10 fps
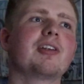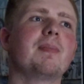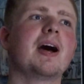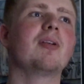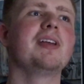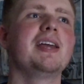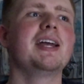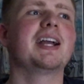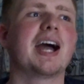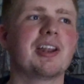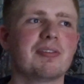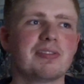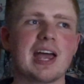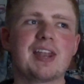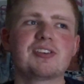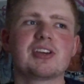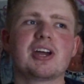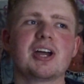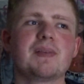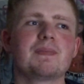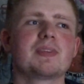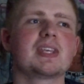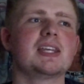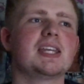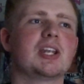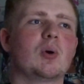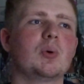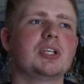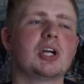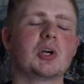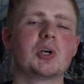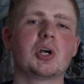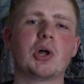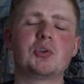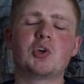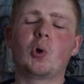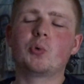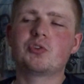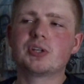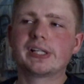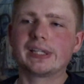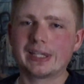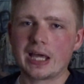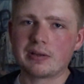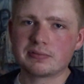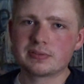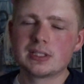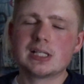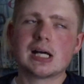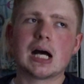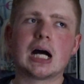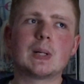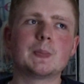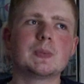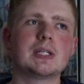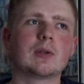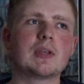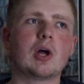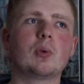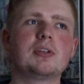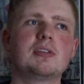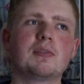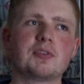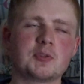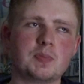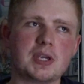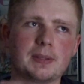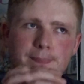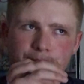about kind of that, uh, you know, younger adult love. Um, you know, the only difference being